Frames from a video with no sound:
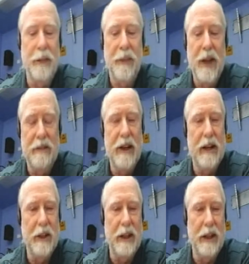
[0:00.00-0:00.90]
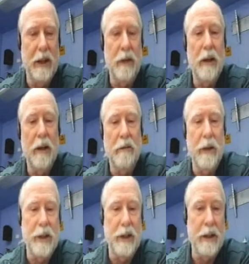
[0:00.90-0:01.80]
traveling uh, around
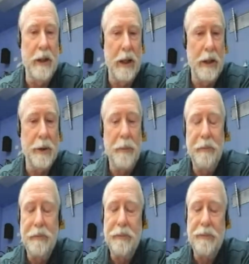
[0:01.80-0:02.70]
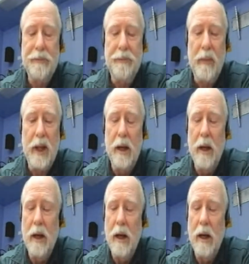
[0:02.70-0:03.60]
inland. Okay.
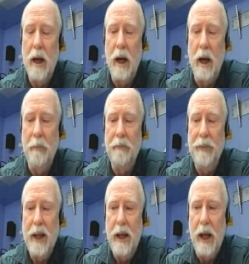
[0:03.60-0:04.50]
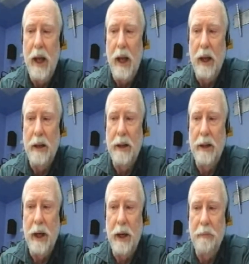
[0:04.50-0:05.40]
Um, and
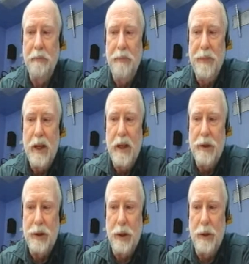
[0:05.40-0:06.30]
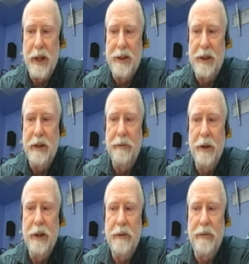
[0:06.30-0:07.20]
um, so, yes, an
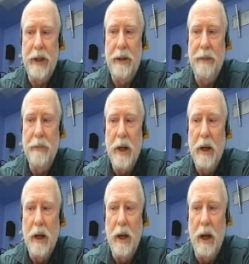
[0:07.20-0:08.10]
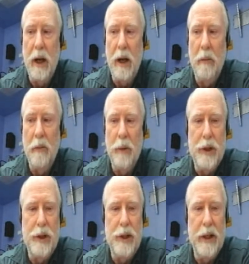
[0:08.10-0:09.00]
inverted V, um,
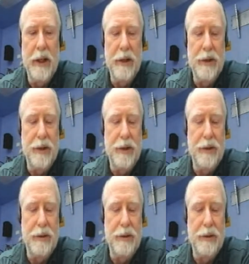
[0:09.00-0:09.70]
which is